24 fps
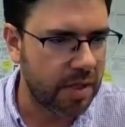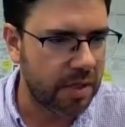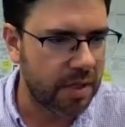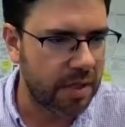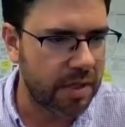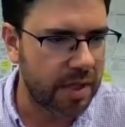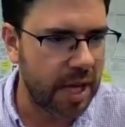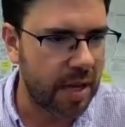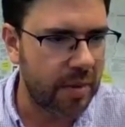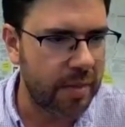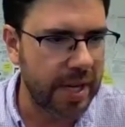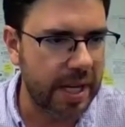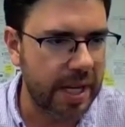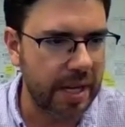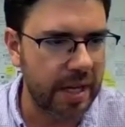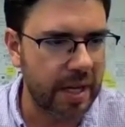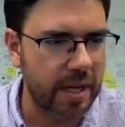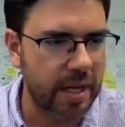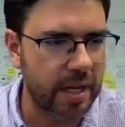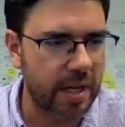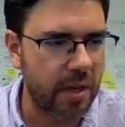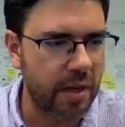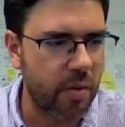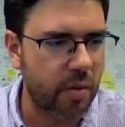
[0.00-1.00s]
tell
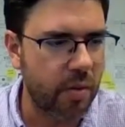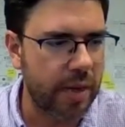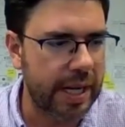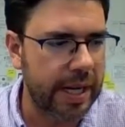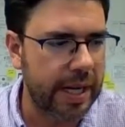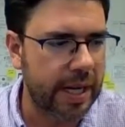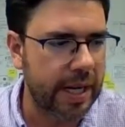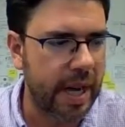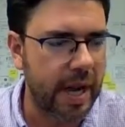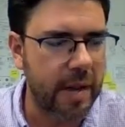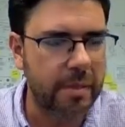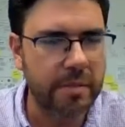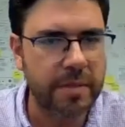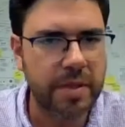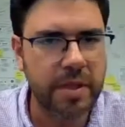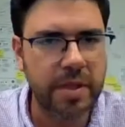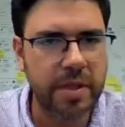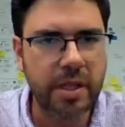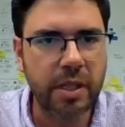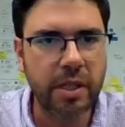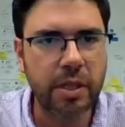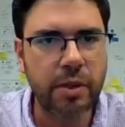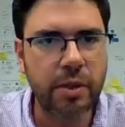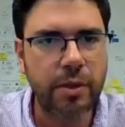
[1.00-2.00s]
me, when it comes
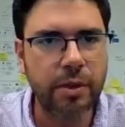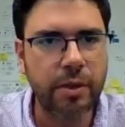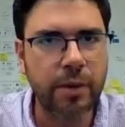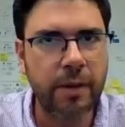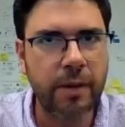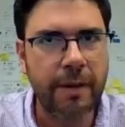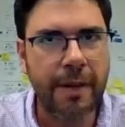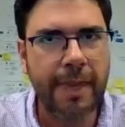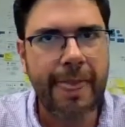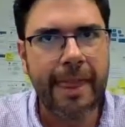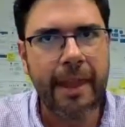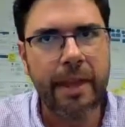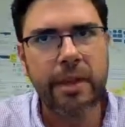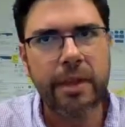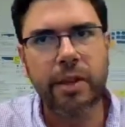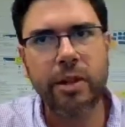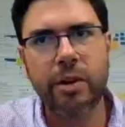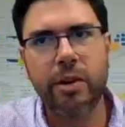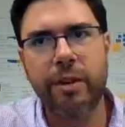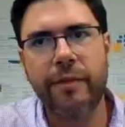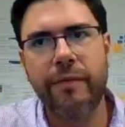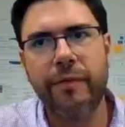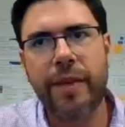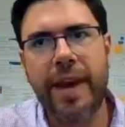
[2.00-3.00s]
to
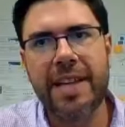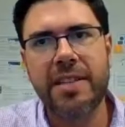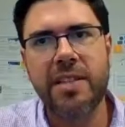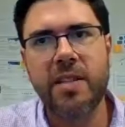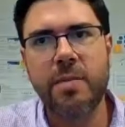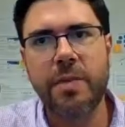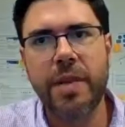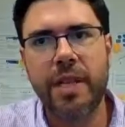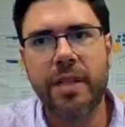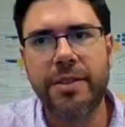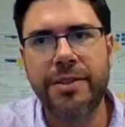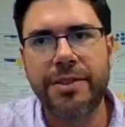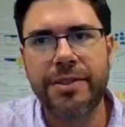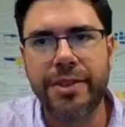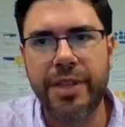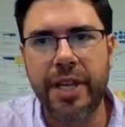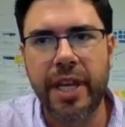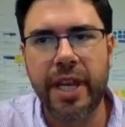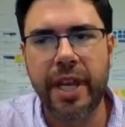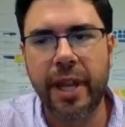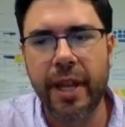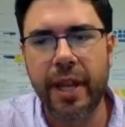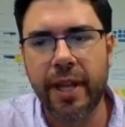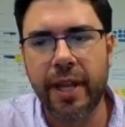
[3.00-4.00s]
your investments
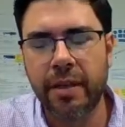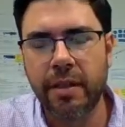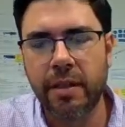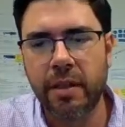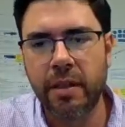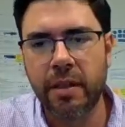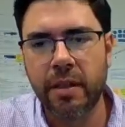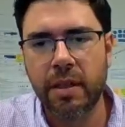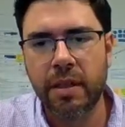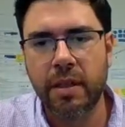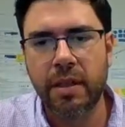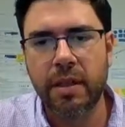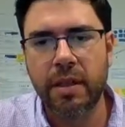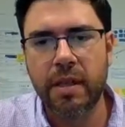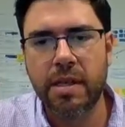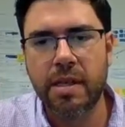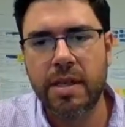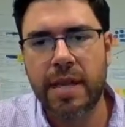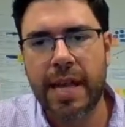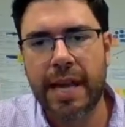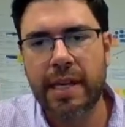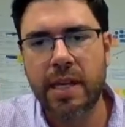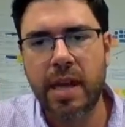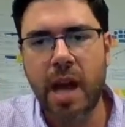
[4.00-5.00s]
in
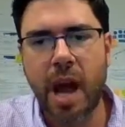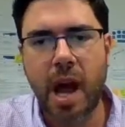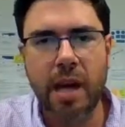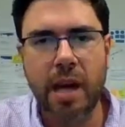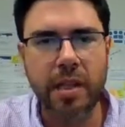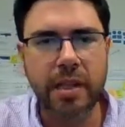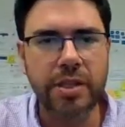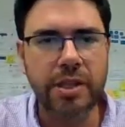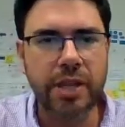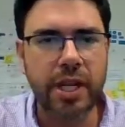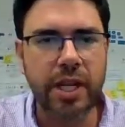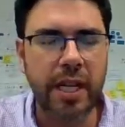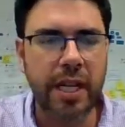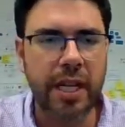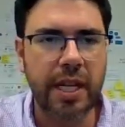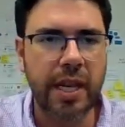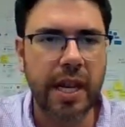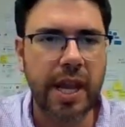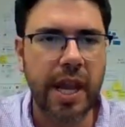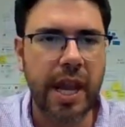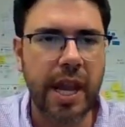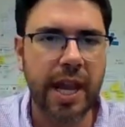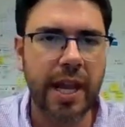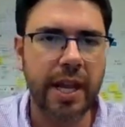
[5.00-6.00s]

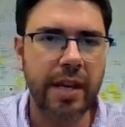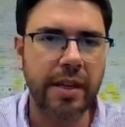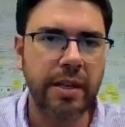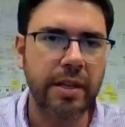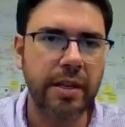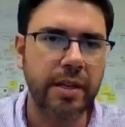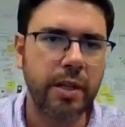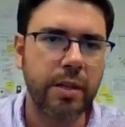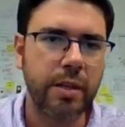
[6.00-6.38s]
technology and